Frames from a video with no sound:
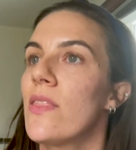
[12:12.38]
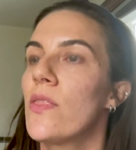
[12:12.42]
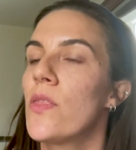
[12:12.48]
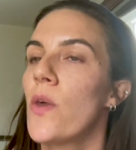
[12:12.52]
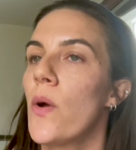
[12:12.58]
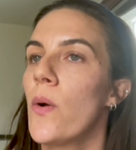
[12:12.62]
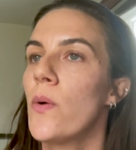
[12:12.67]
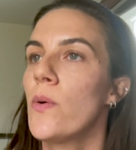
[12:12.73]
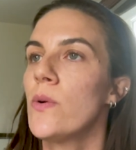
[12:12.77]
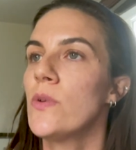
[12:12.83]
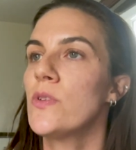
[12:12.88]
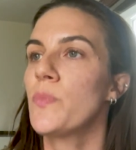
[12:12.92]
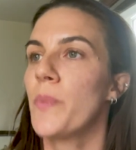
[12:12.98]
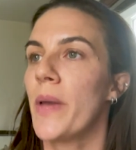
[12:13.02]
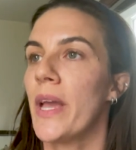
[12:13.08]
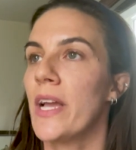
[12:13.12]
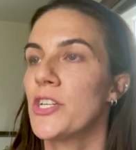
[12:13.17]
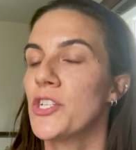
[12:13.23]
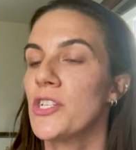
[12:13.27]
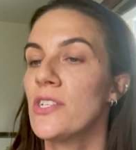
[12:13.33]
those
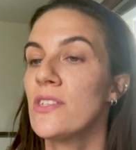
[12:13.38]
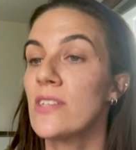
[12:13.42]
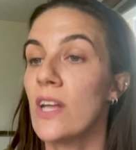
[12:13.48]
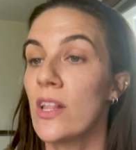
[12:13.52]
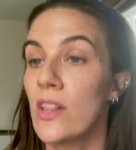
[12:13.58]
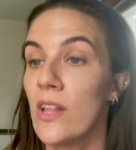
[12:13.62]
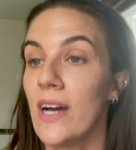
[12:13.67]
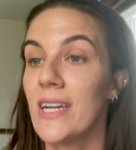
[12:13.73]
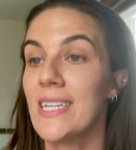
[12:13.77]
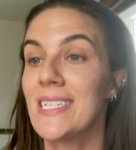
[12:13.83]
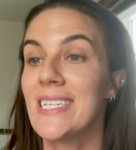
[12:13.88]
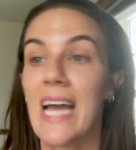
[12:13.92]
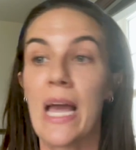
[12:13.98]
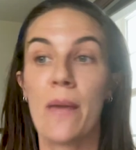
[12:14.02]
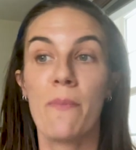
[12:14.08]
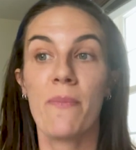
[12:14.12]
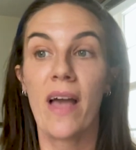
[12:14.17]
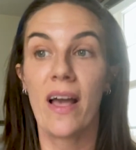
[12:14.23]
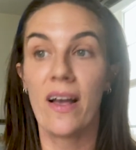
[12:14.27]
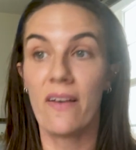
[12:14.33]
patients a lot of
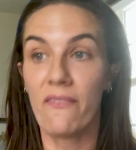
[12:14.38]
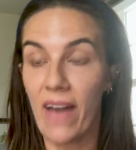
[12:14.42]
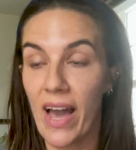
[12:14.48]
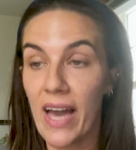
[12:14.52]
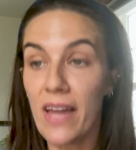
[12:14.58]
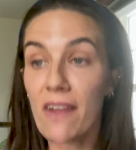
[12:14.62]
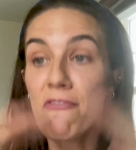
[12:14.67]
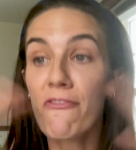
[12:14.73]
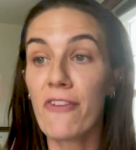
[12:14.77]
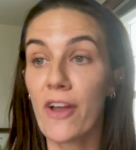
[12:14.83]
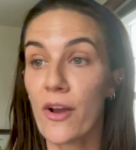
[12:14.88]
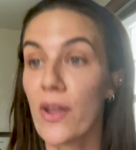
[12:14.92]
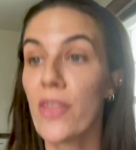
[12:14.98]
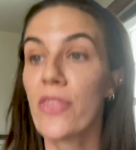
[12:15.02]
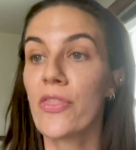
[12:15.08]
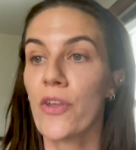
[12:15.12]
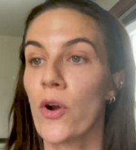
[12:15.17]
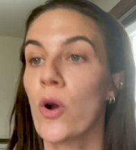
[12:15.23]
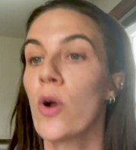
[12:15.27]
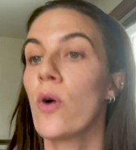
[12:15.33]
time have had a very
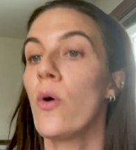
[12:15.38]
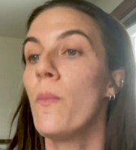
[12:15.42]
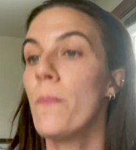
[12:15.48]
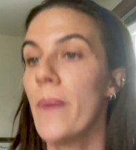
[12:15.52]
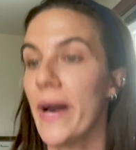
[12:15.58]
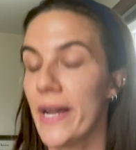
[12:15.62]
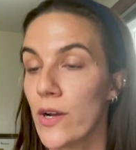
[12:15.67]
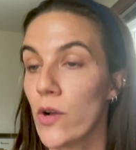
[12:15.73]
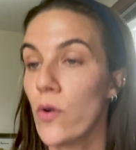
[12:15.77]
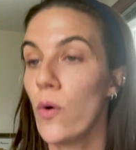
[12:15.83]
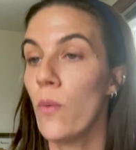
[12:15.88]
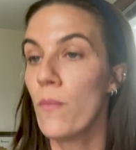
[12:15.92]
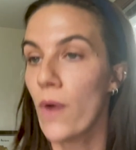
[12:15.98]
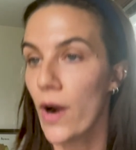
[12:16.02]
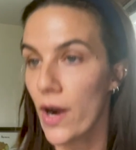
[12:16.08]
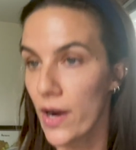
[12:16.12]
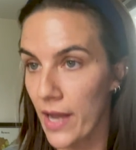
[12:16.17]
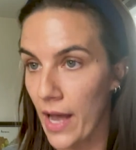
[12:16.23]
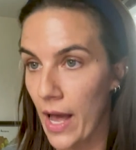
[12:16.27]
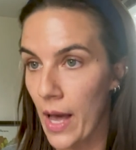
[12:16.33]
thorough medical
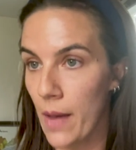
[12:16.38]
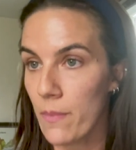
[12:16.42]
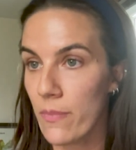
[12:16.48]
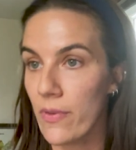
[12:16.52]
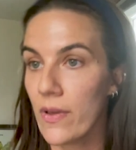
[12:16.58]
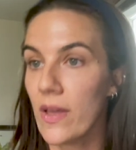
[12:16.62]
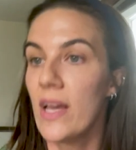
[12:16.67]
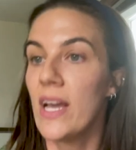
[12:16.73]
markup